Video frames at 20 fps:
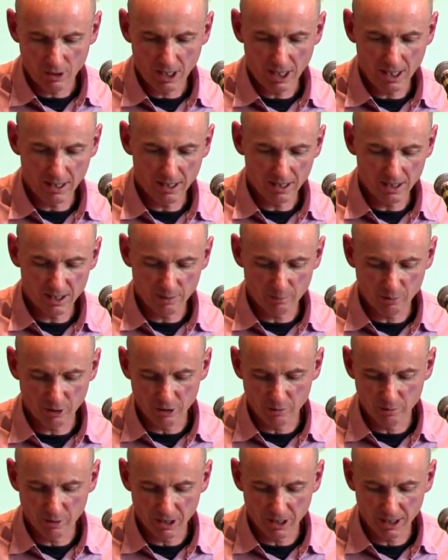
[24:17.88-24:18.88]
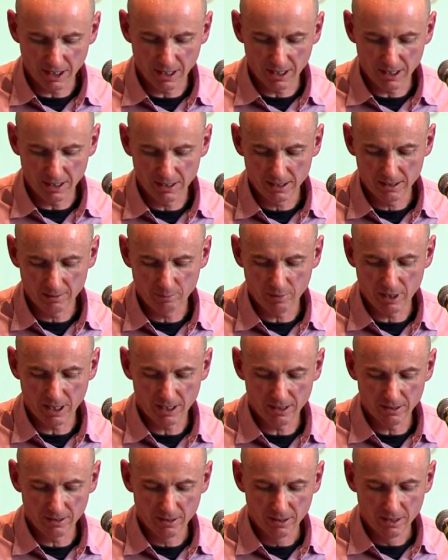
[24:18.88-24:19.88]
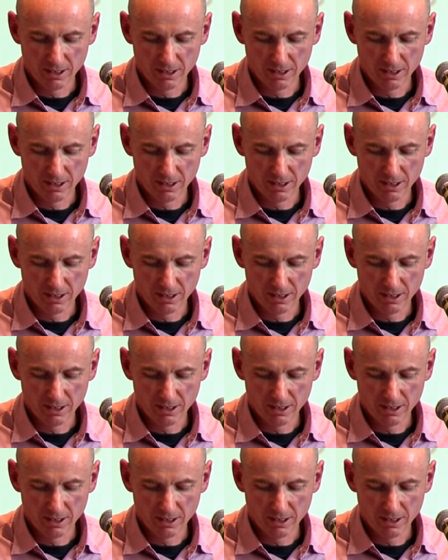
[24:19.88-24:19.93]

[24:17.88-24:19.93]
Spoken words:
experiment, I guess, but